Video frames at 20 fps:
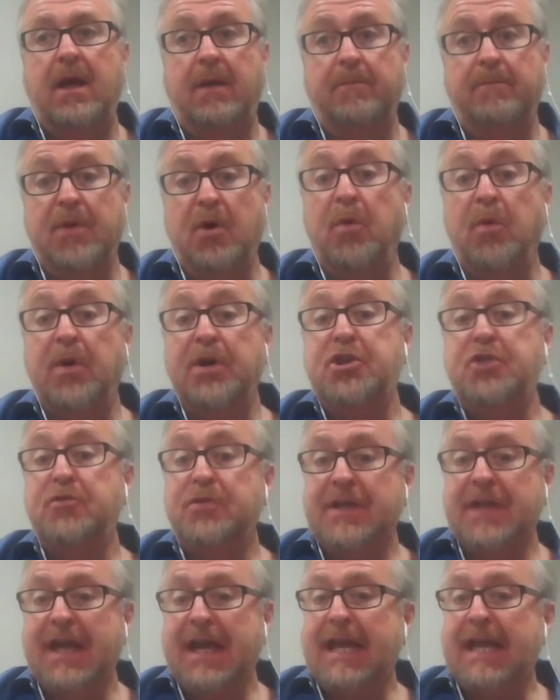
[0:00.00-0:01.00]
But when you
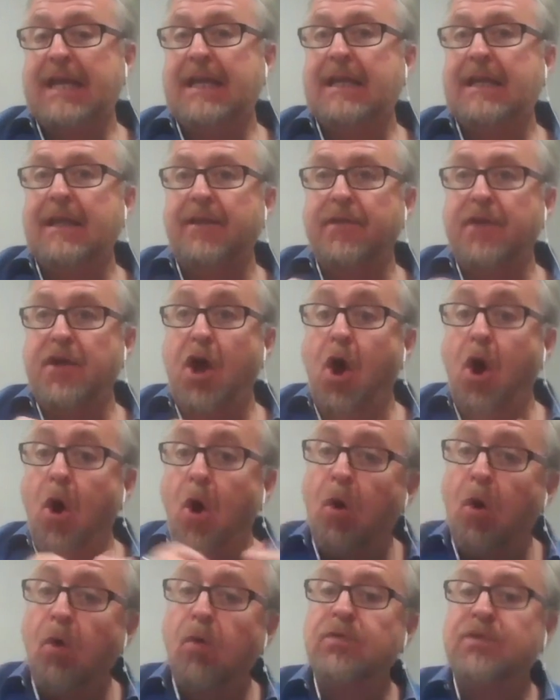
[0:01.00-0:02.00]
take the
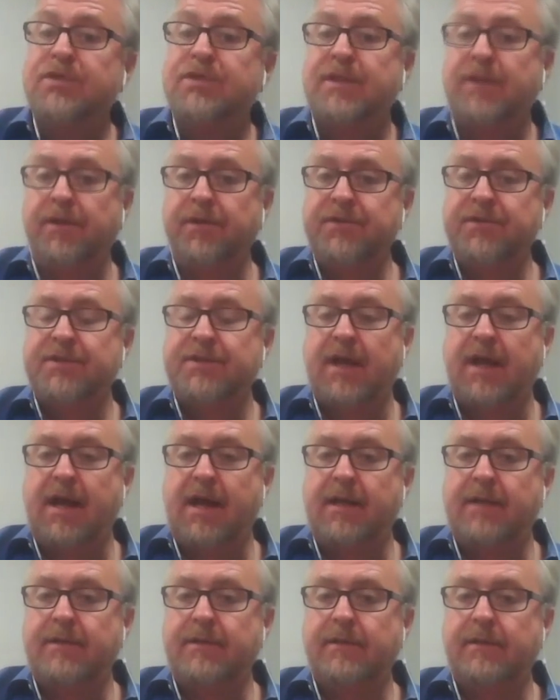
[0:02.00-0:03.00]
whole cell site
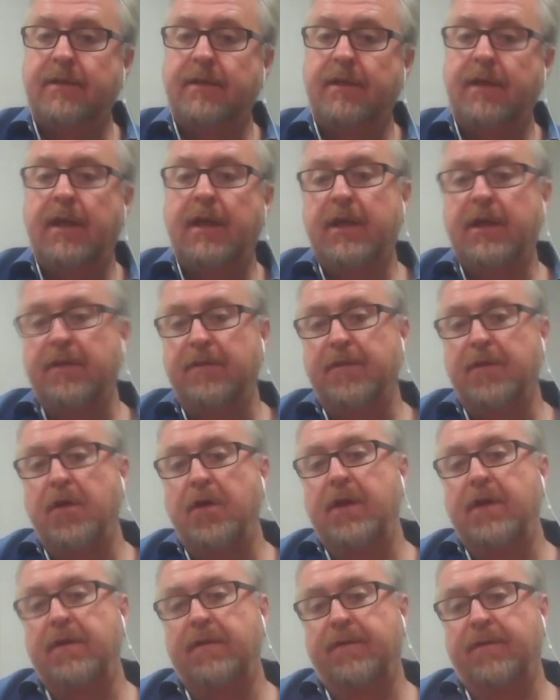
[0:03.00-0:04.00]
and
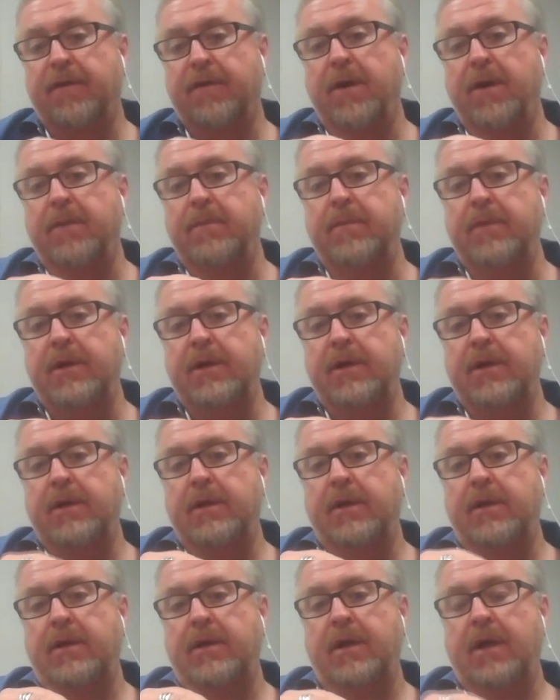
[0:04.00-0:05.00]
convert it from
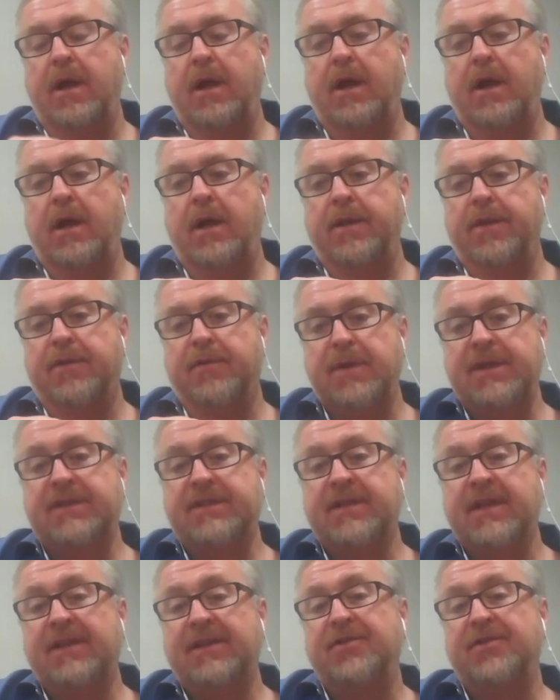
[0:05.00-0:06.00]
3
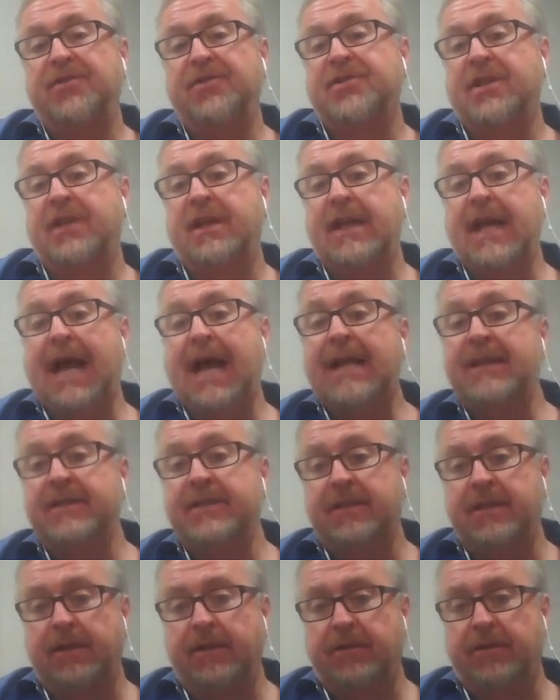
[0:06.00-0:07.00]
sectors to 9
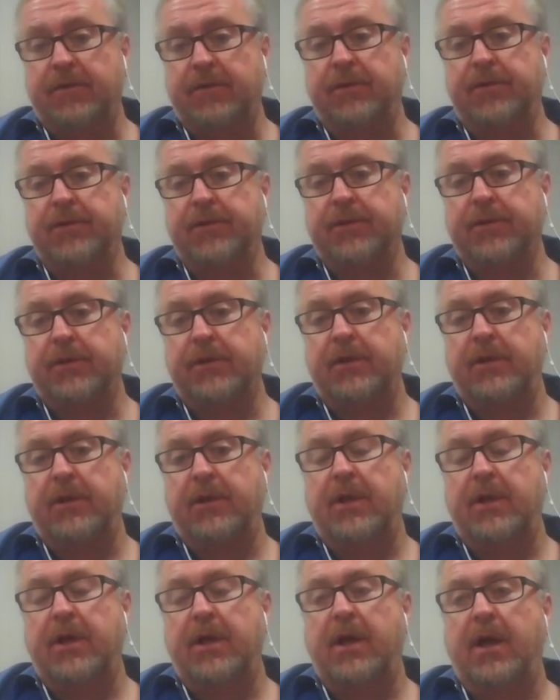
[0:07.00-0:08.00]
sectors,
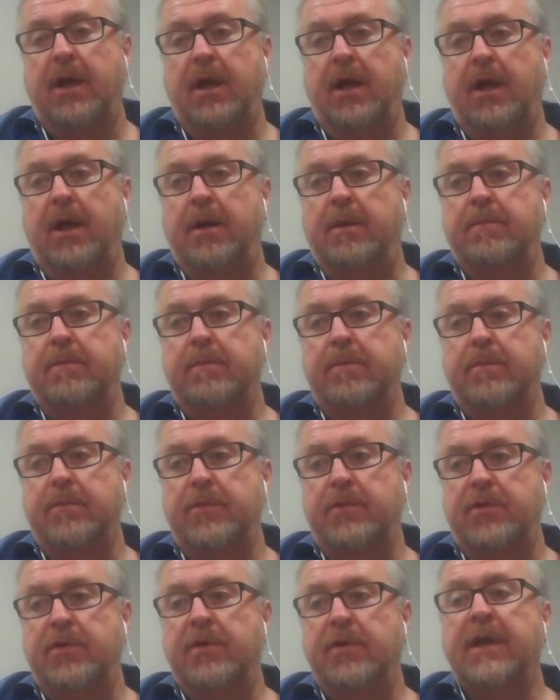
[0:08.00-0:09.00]

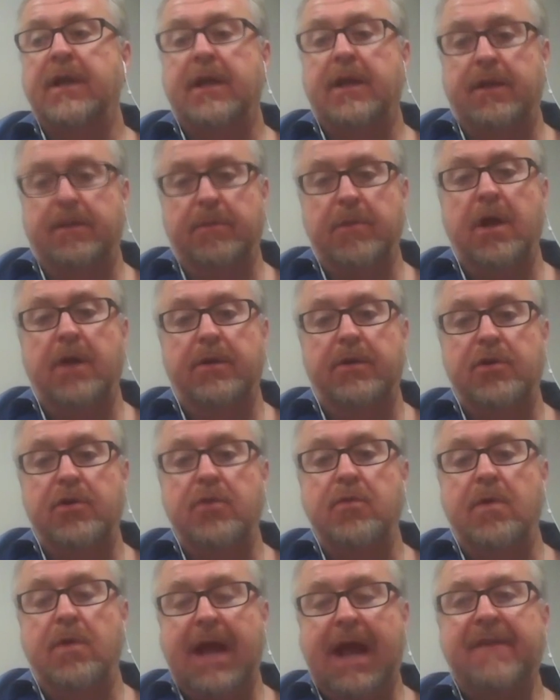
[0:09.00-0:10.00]

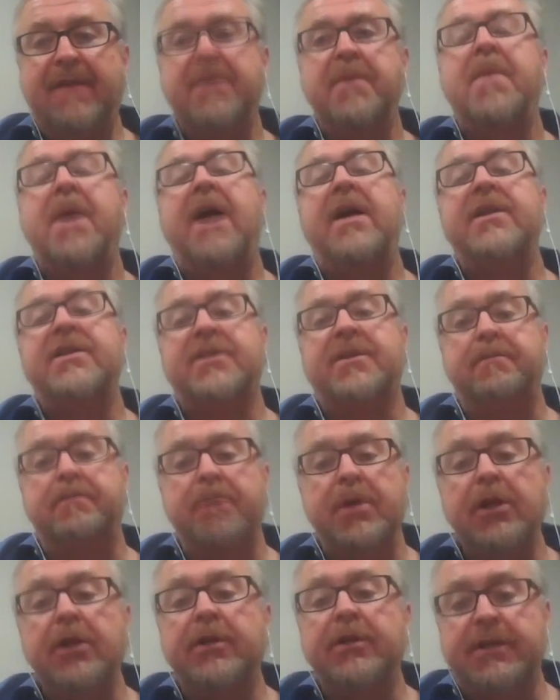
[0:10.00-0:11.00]
you have the
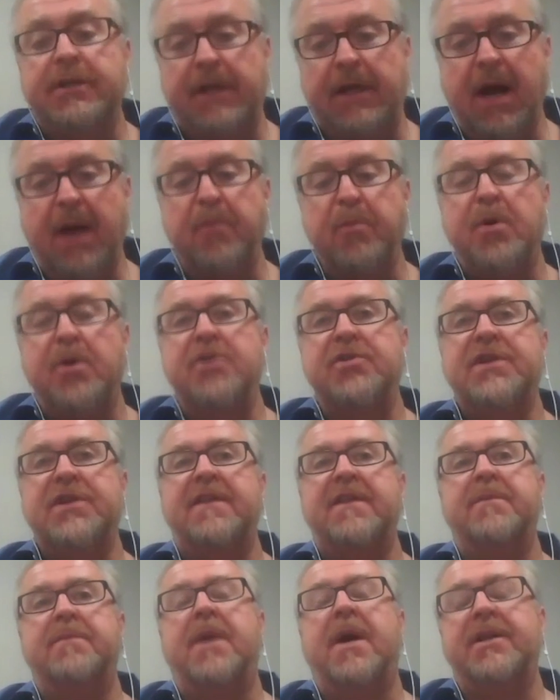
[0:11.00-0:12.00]
possibility, operators
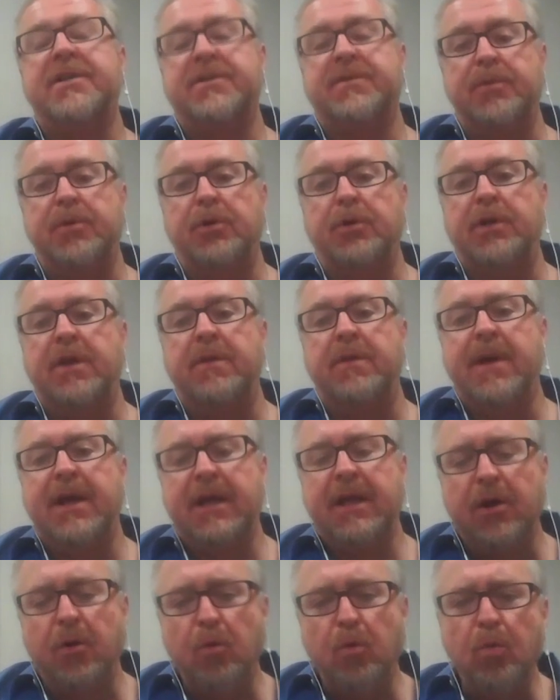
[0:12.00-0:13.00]
have the possibility of
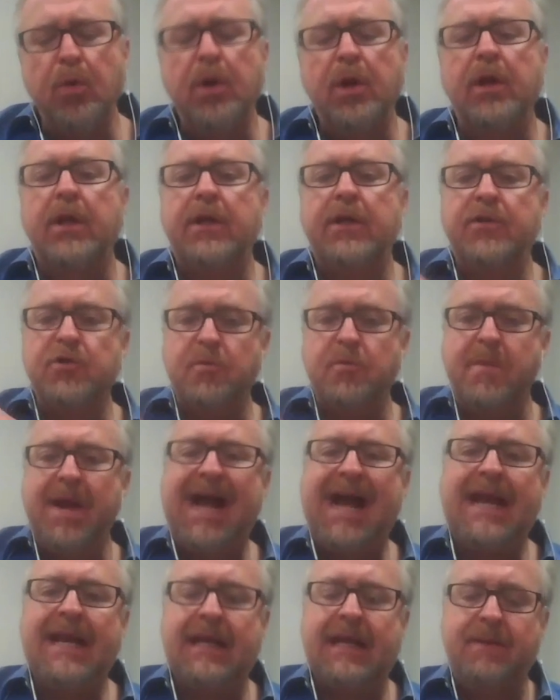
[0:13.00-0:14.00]
making a really
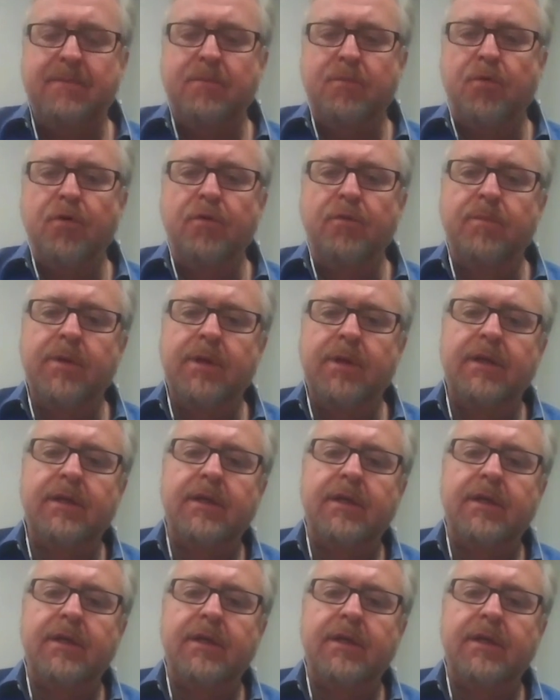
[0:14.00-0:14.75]
dramatic improvement